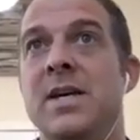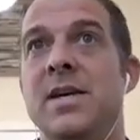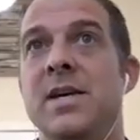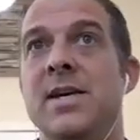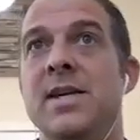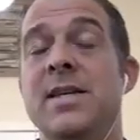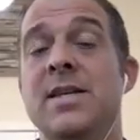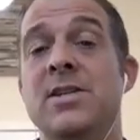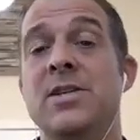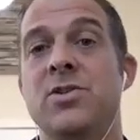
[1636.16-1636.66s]

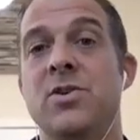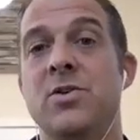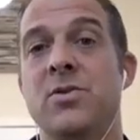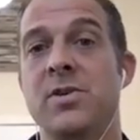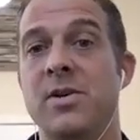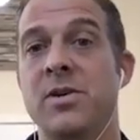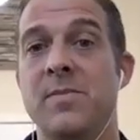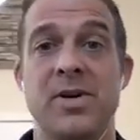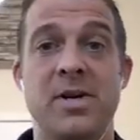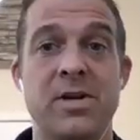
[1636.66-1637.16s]
and then
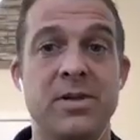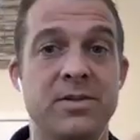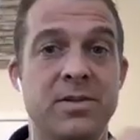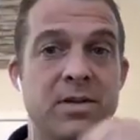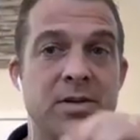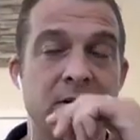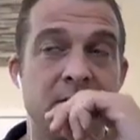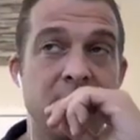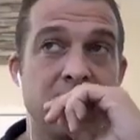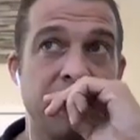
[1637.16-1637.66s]
showing them an
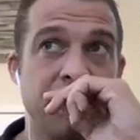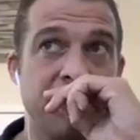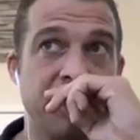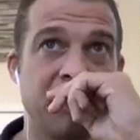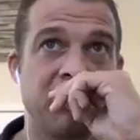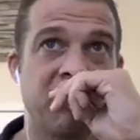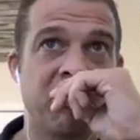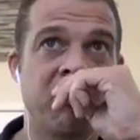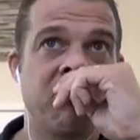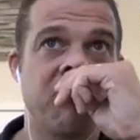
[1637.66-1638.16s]

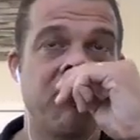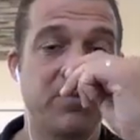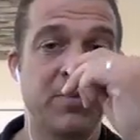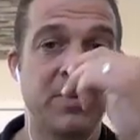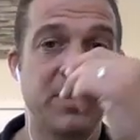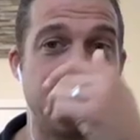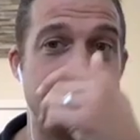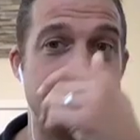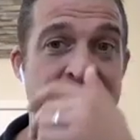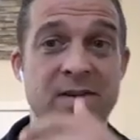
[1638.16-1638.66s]
alternative,
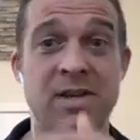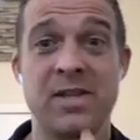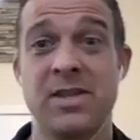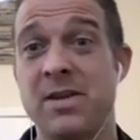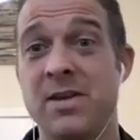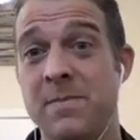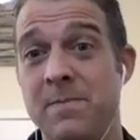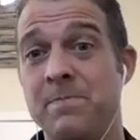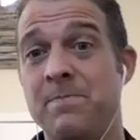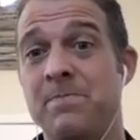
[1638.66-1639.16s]
giving
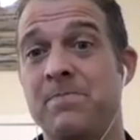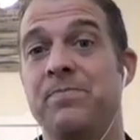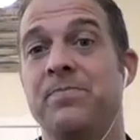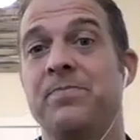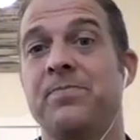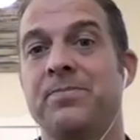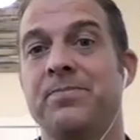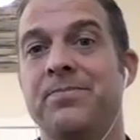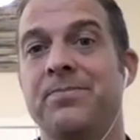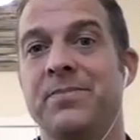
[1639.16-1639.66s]
them
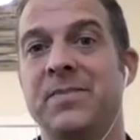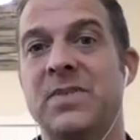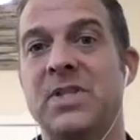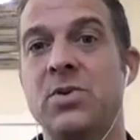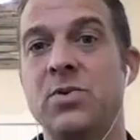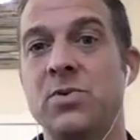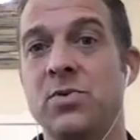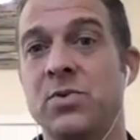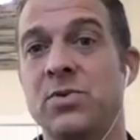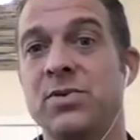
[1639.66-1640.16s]

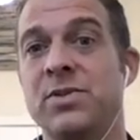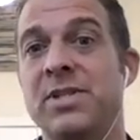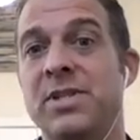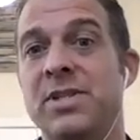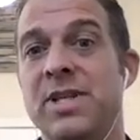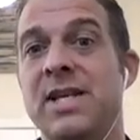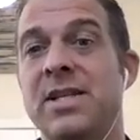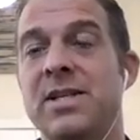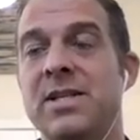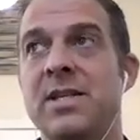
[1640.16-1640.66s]
tools and
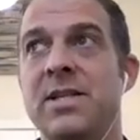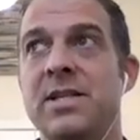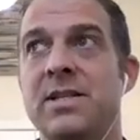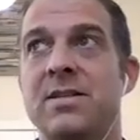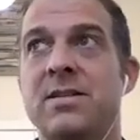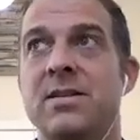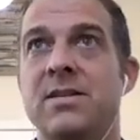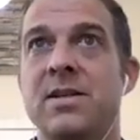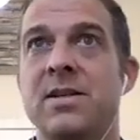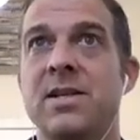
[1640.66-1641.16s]

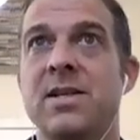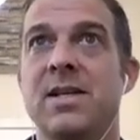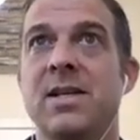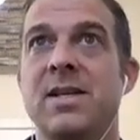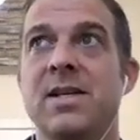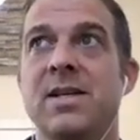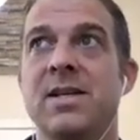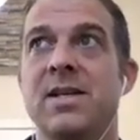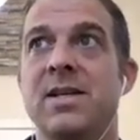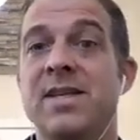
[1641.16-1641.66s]
techniques,
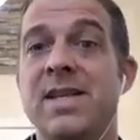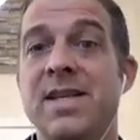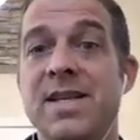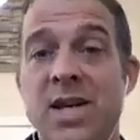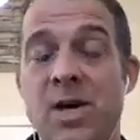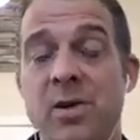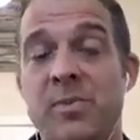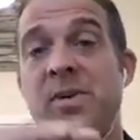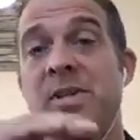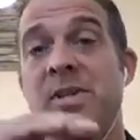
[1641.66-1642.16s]
and then
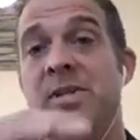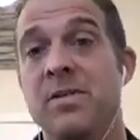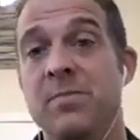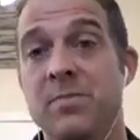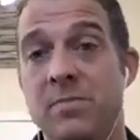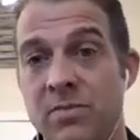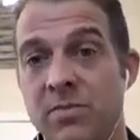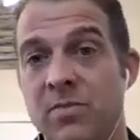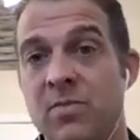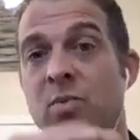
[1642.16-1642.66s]
helping
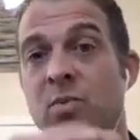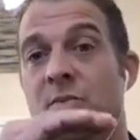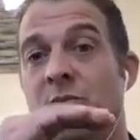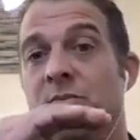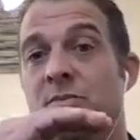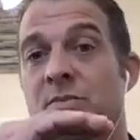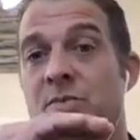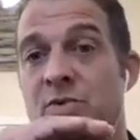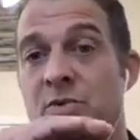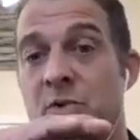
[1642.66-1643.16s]
them
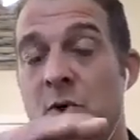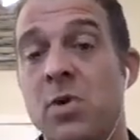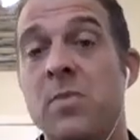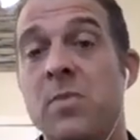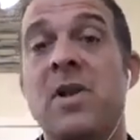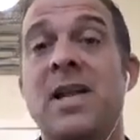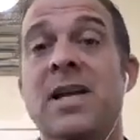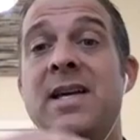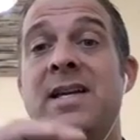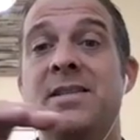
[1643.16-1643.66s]

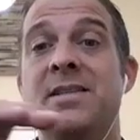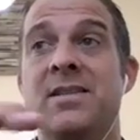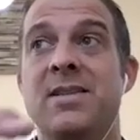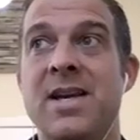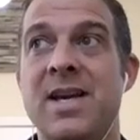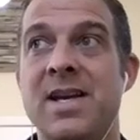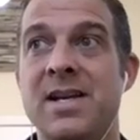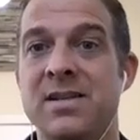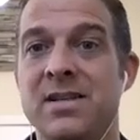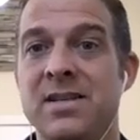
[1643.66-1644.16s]
normalize
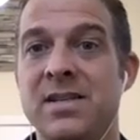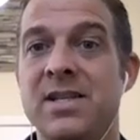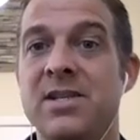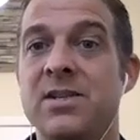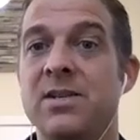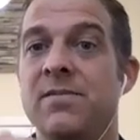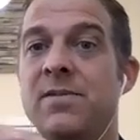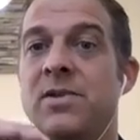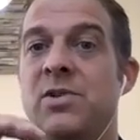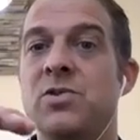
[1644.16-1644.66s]
that
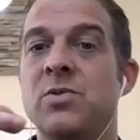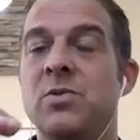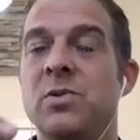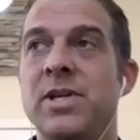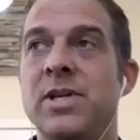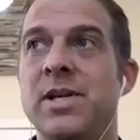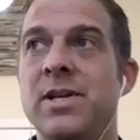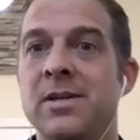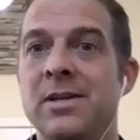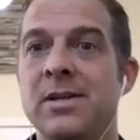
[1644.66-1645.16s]

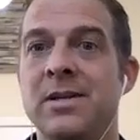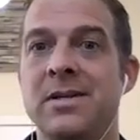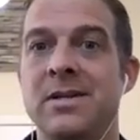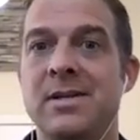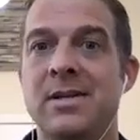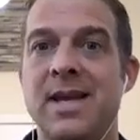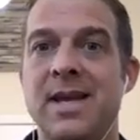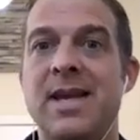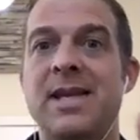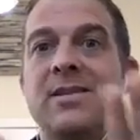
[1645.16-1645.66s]
individually,
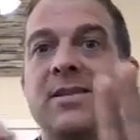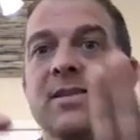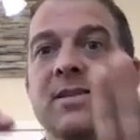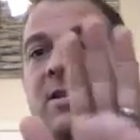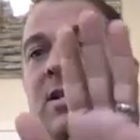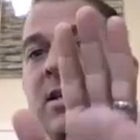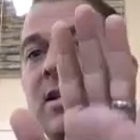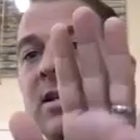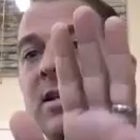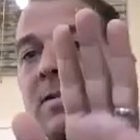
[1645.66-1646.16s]
as a
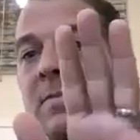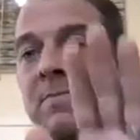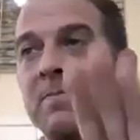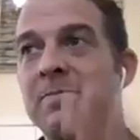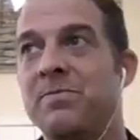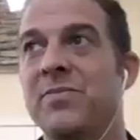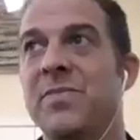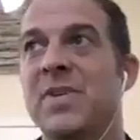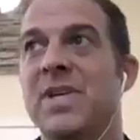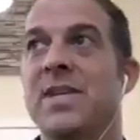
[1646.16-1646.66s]

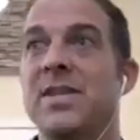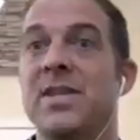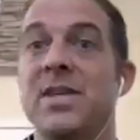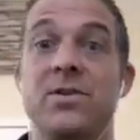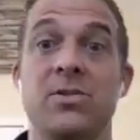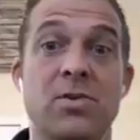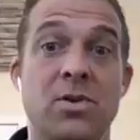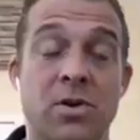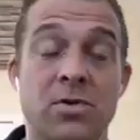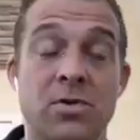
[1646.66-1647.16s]
team, and then
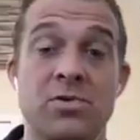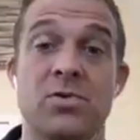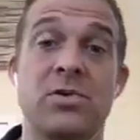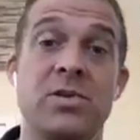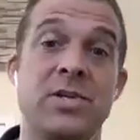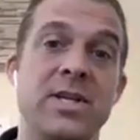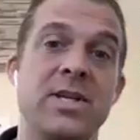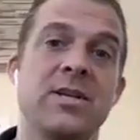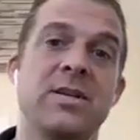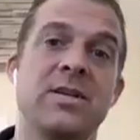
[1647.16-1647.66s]
culturally,